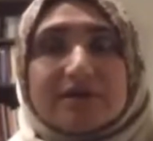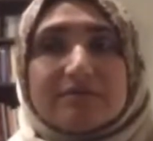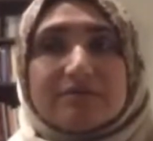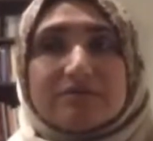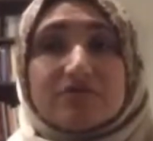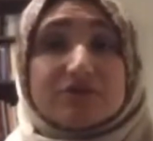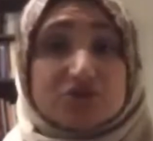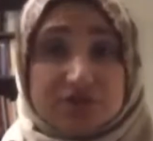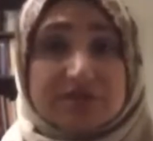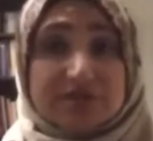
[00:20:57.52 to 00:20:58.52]

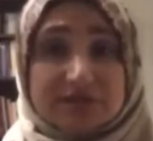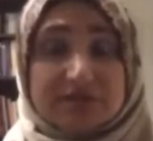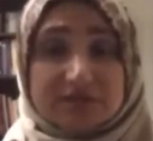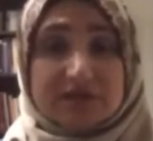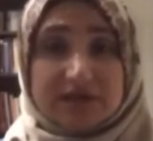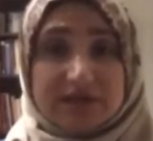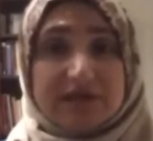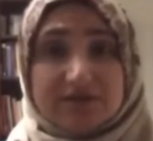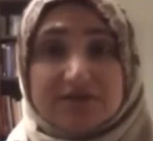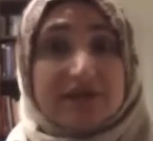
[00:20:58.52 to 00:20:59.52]
frustrated, and there's
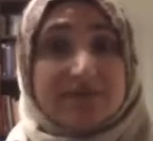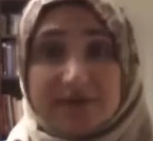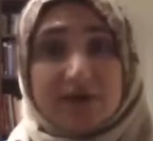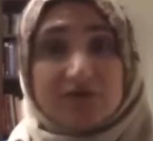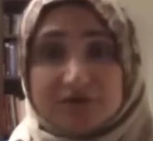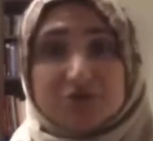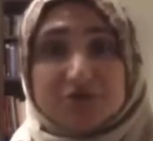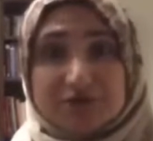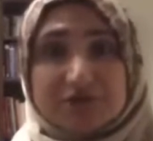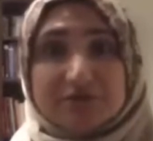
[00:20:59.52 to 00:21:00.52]
going to be a lot of
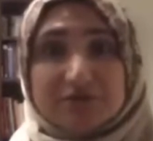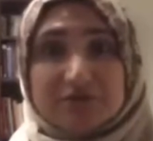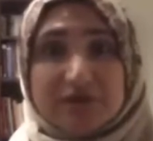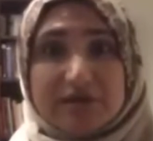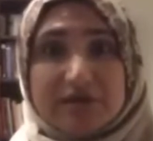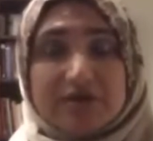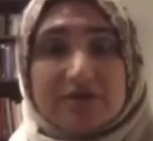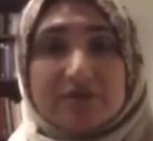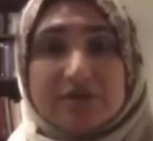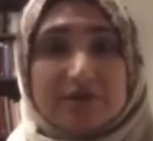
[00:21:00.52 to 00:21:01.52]
frustration, right?
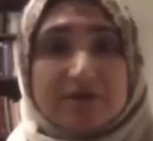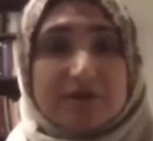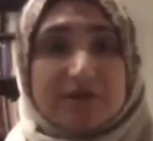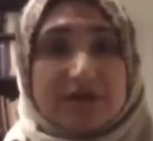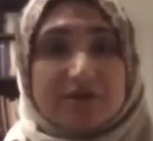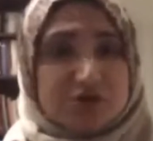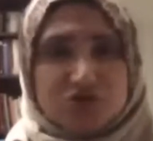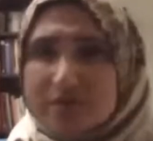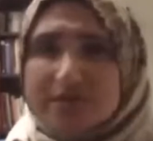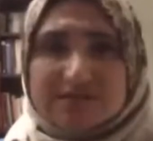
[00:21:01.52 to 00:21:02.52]
Their Zoom
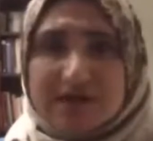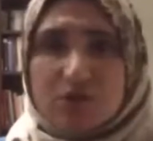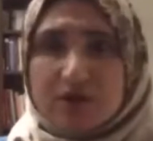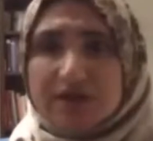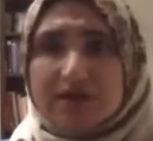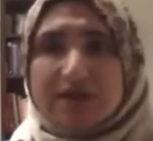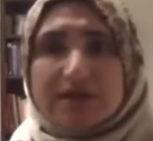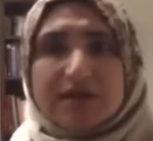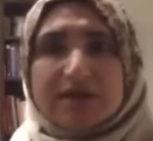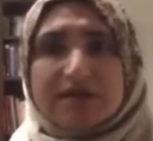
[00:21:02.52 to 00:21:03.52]
is not working,
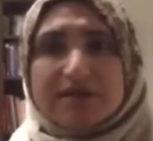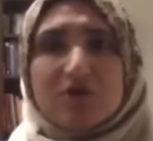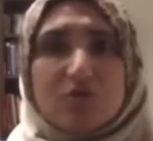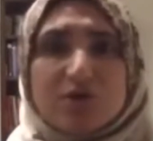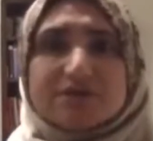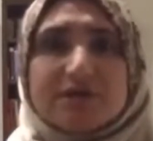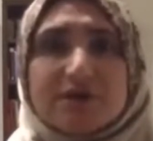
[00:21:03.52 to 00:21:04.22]
their homework didn't go